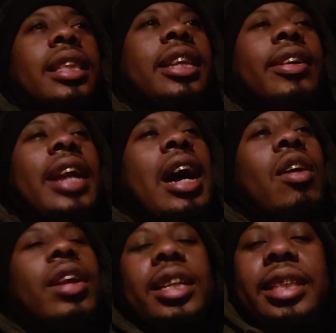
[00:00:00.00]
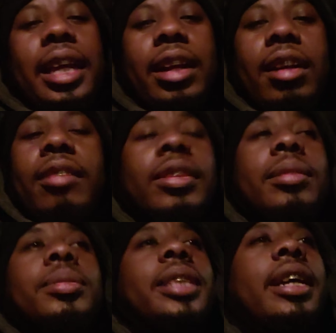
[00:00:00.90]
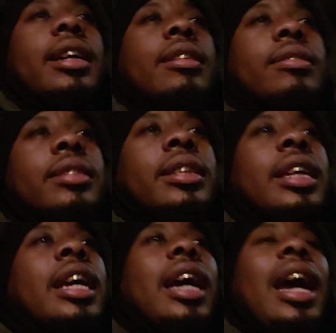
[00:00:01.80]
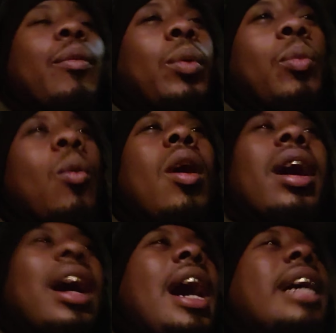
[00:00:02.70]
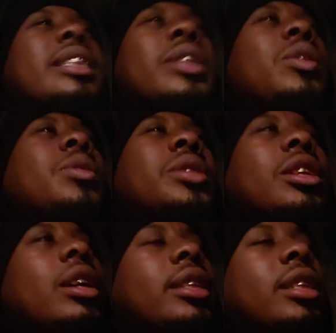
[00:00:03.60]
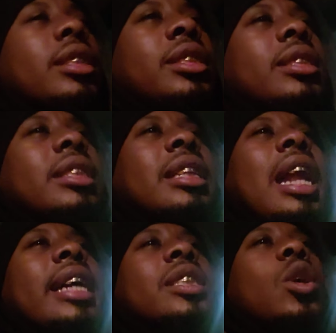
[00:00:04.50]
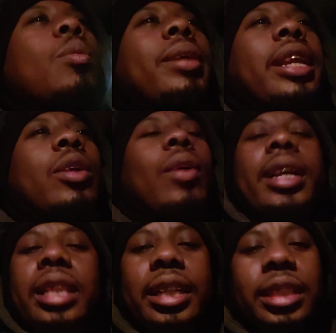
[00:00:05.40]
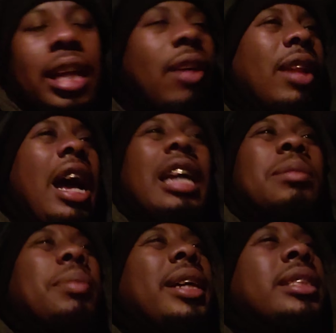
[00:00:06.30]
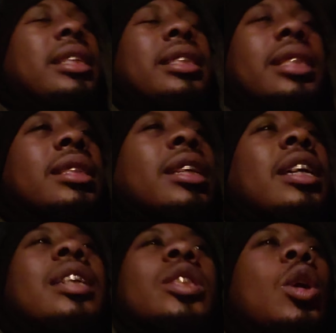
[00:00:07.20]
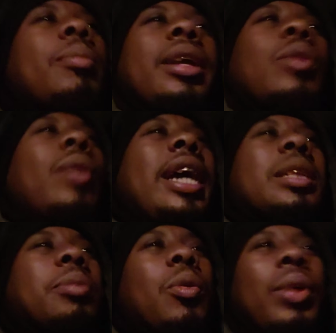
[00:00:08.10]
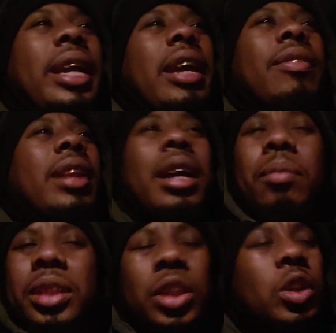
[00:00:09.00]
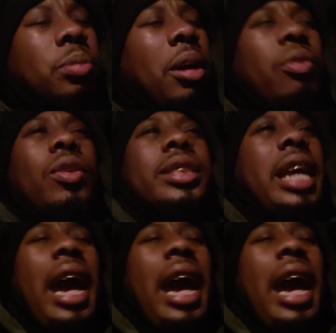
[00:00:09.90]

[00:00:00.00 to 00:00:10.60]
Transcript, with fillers: They're not gonna take care of themselves and we want God to do such like so many great things in our lives, bless us in so many ways, but we giving him, excuse my French,